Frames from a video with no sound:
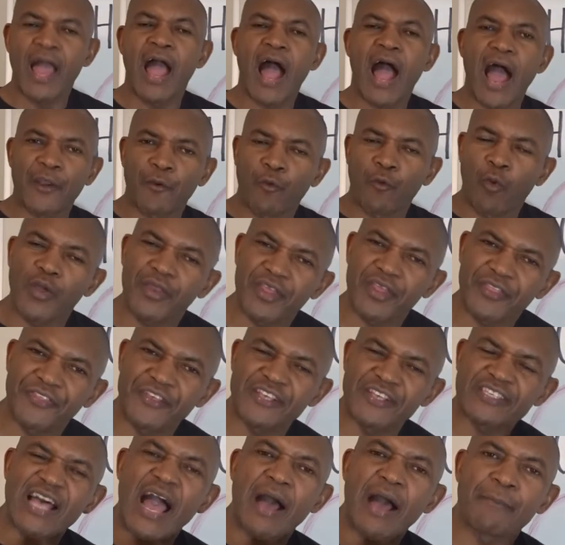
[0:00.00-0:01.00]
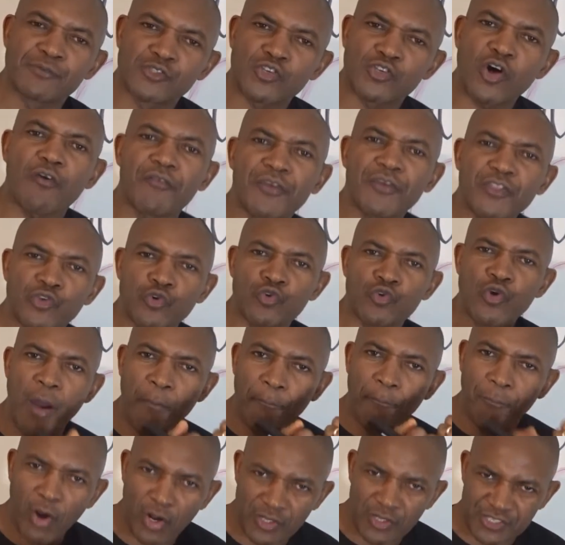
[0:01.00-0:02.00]
And when it is absorbed into
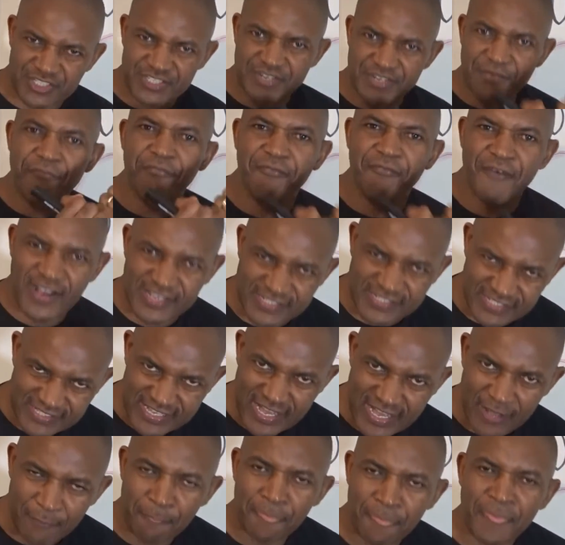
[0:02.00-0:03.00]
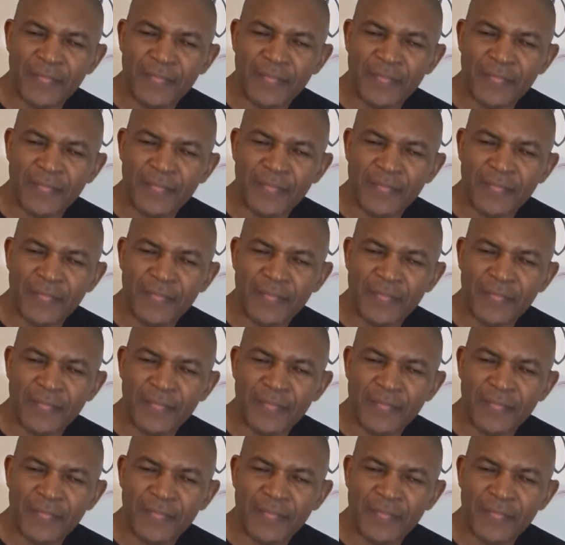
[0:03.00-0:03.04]
your bloodstream faster,